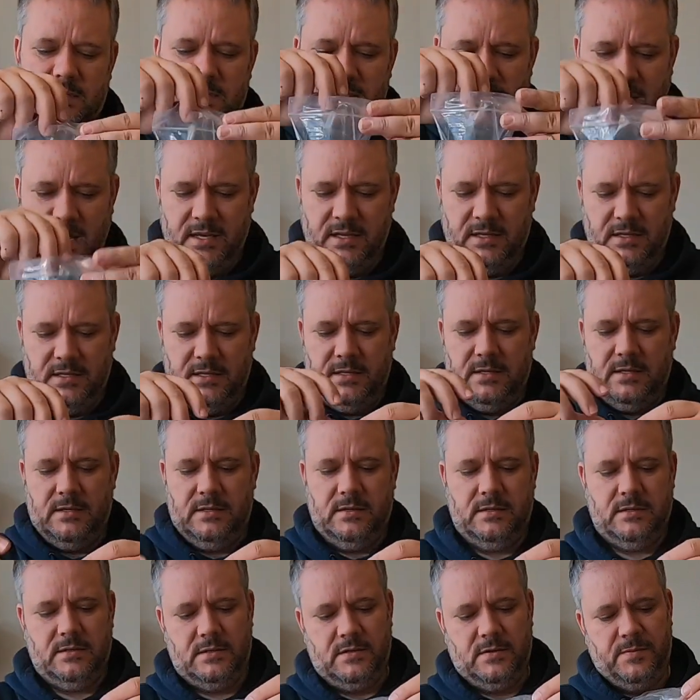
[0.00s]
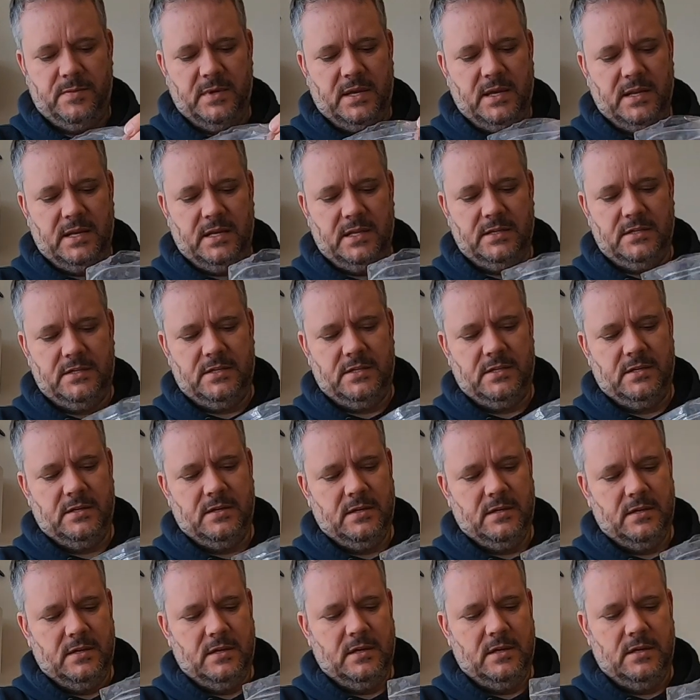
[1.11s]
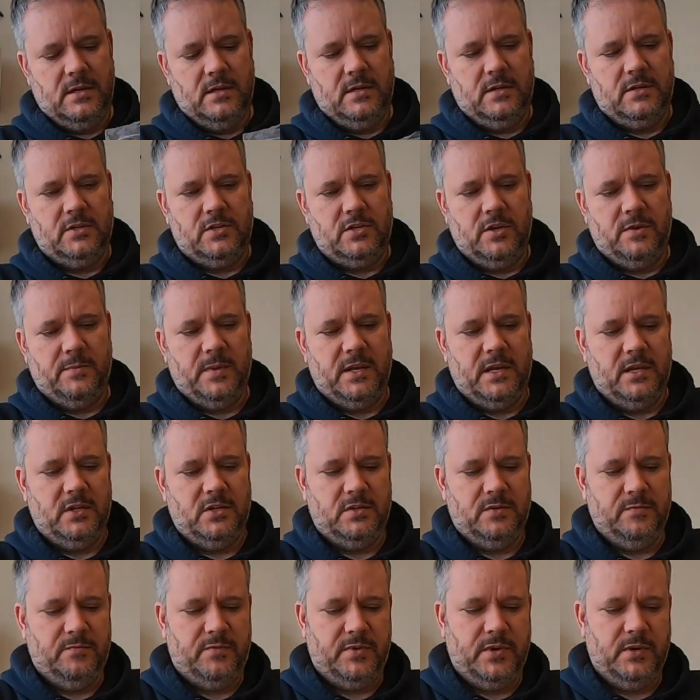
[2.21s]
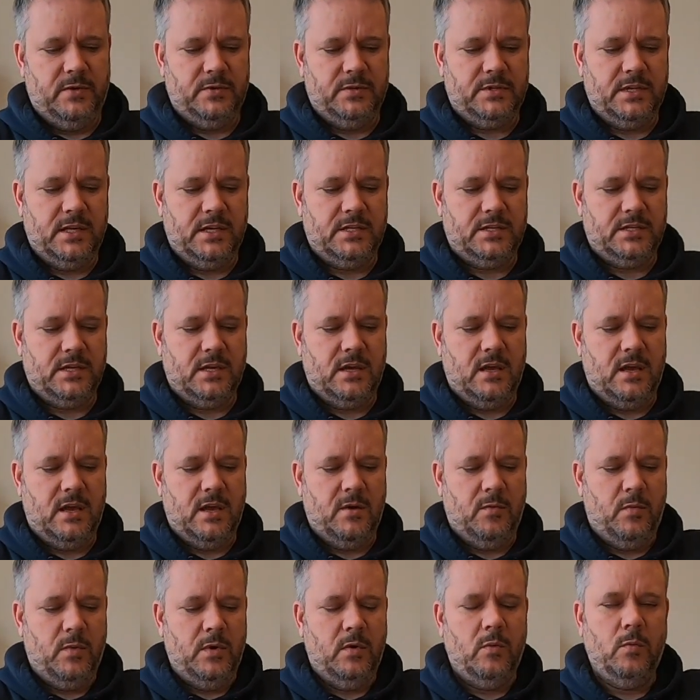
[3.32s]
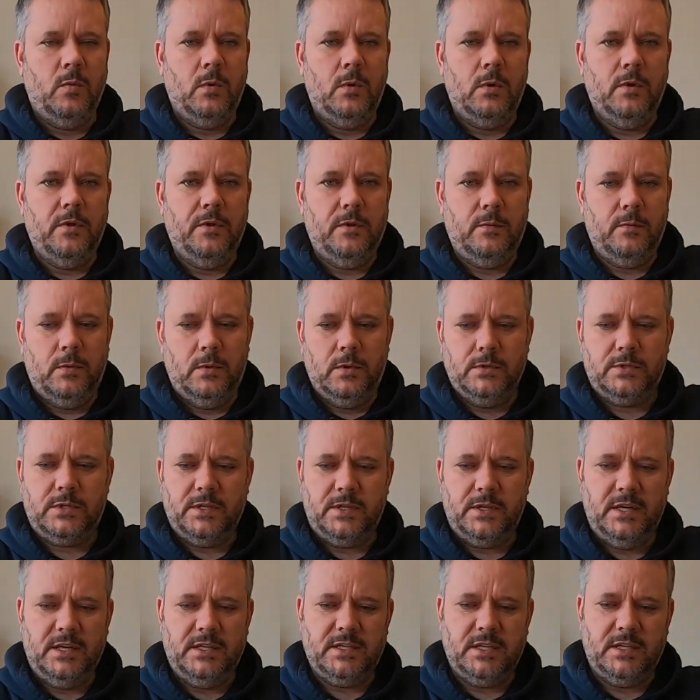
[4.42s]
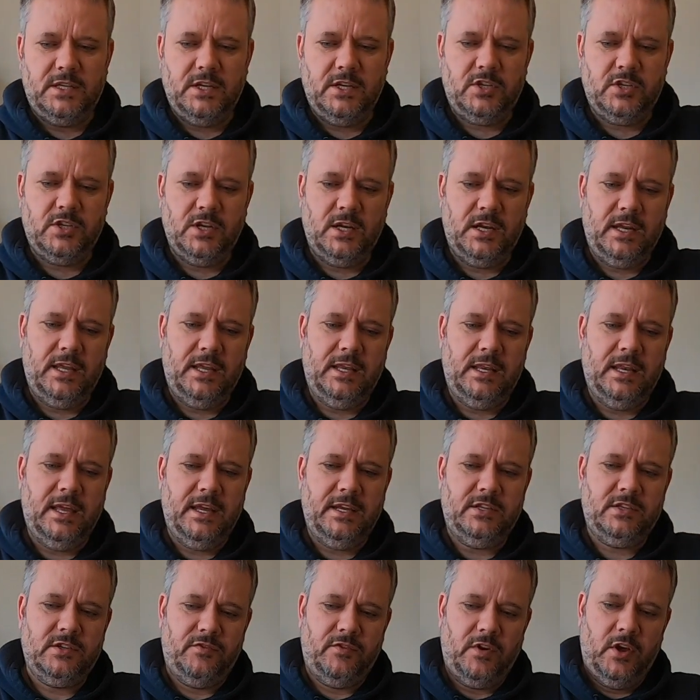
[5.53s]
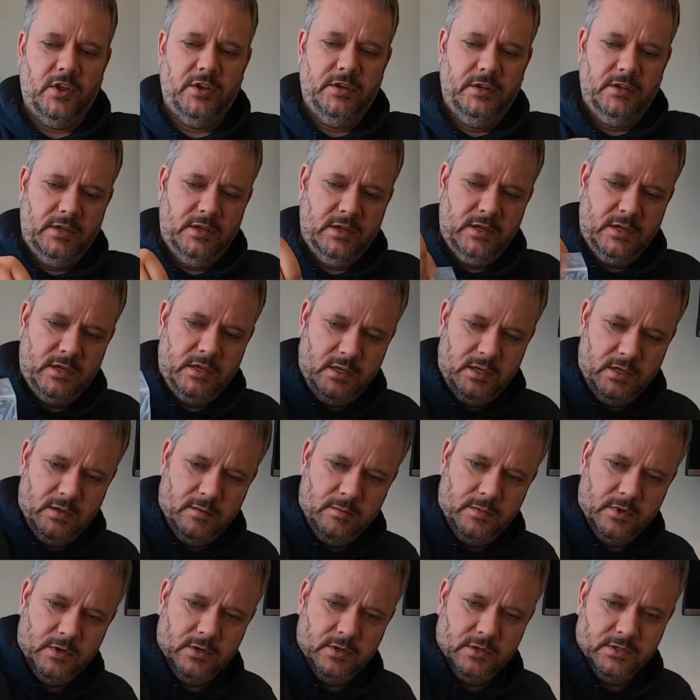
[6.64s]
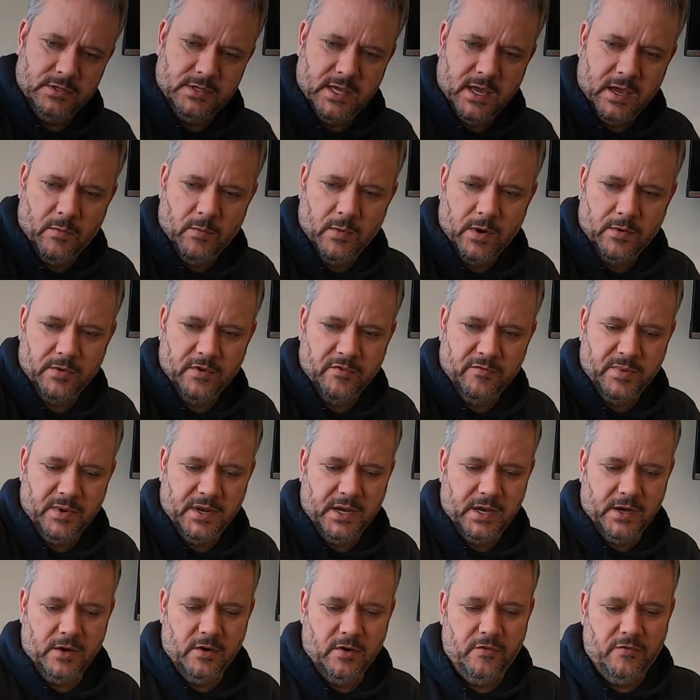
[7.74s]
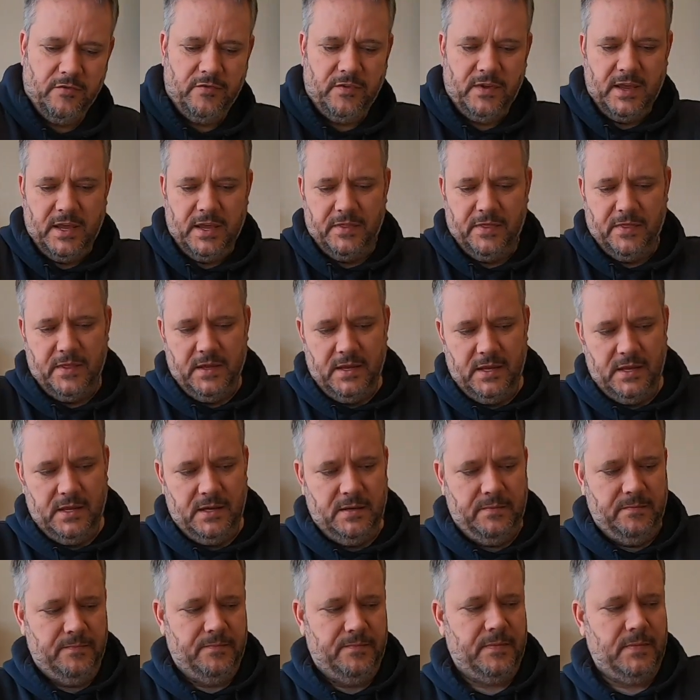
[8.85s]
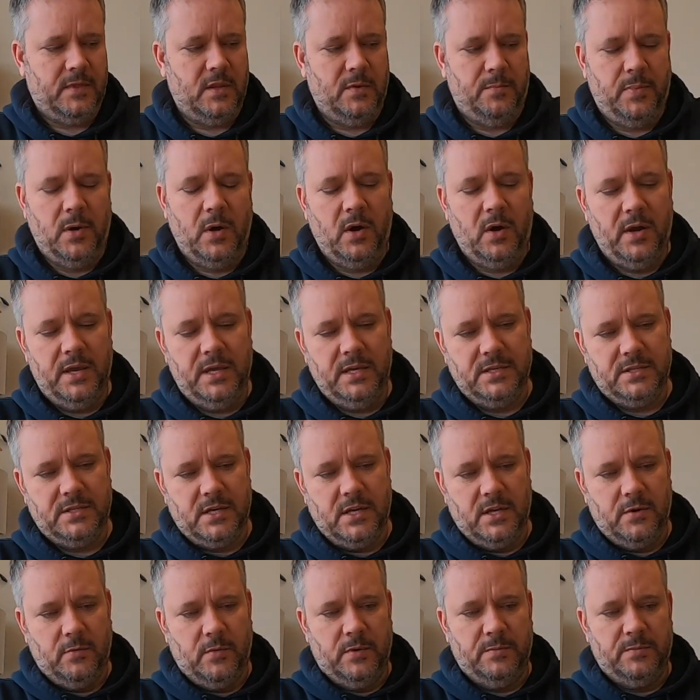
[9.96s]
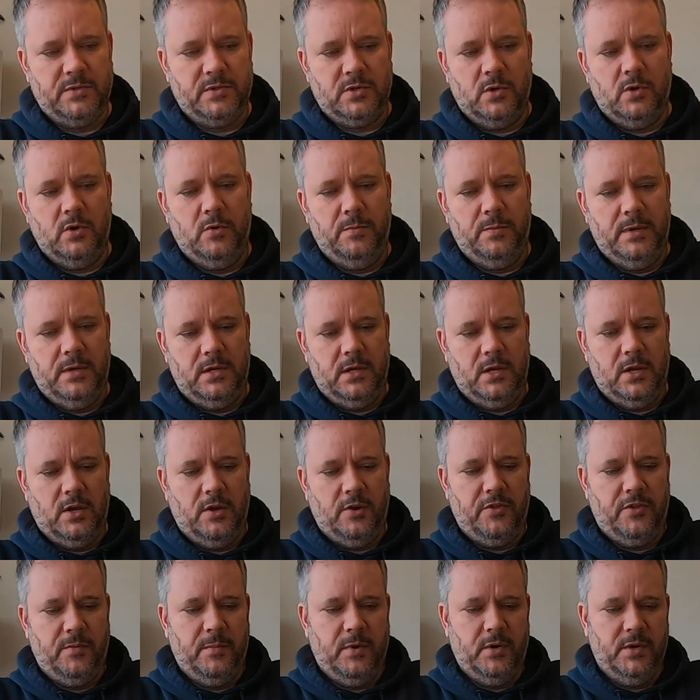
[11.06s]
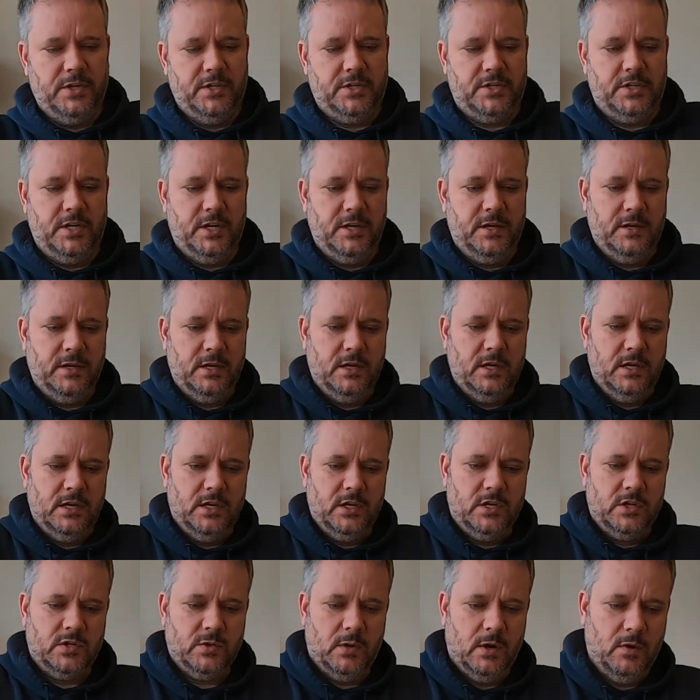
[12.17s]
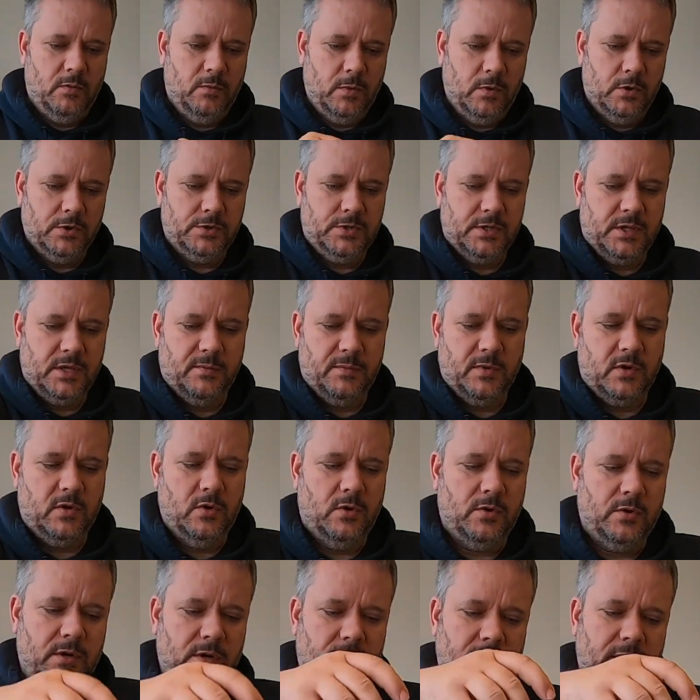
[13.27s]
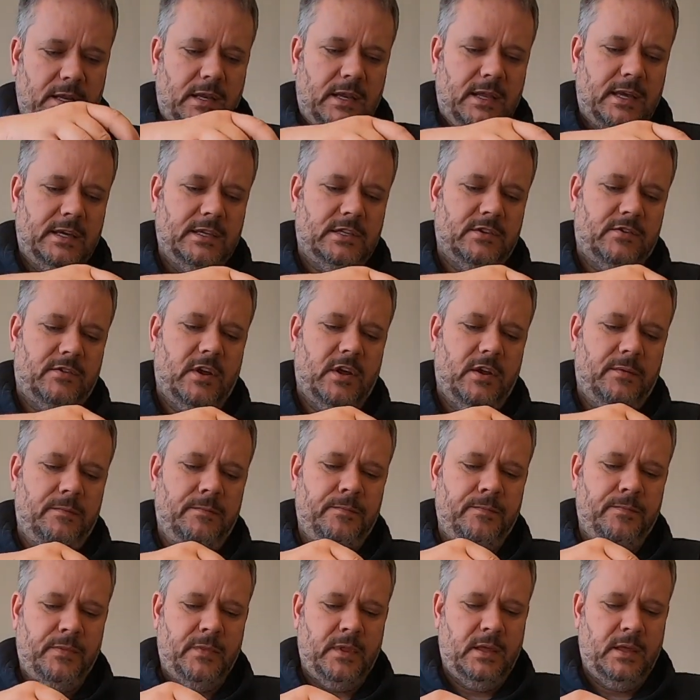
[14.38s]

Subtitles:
tent to begin its germination process. I will water these additionally later on because that won't have been enough, and the pot is going to absorb a lot of the moisture, so I'll water them accordingly later on.